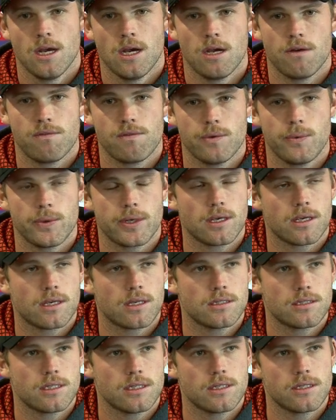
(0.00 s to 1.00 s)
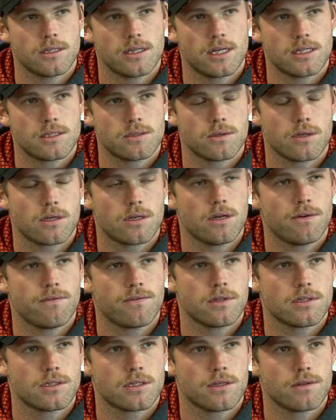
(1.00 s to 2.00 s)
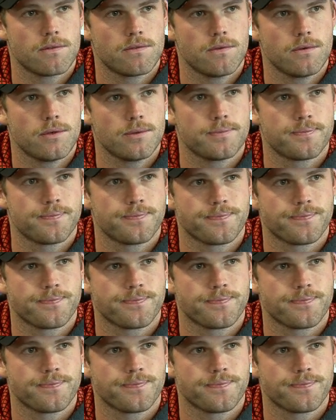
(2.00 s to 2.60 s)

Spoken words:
hopefully we can continue that sort of confidence going forward.